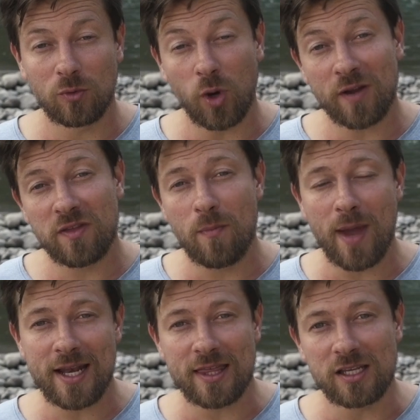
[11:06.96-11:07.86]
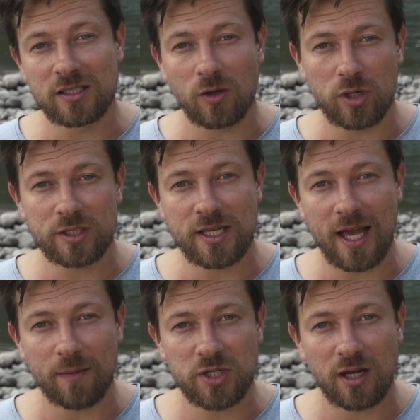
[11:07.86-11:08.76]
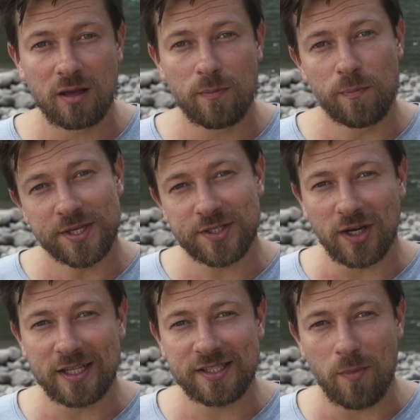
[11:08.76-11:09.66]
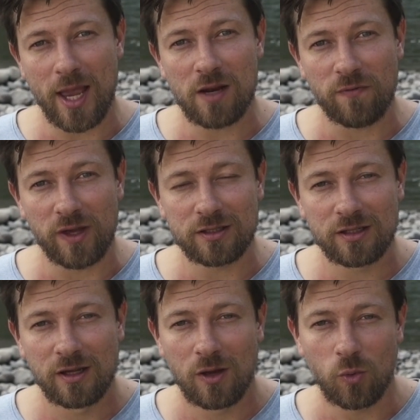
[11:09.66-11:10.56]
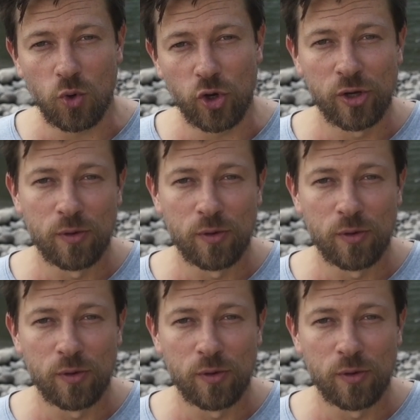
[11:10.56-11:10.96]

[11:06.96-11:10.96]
One of the main things I wanted to capture, besides the main event, were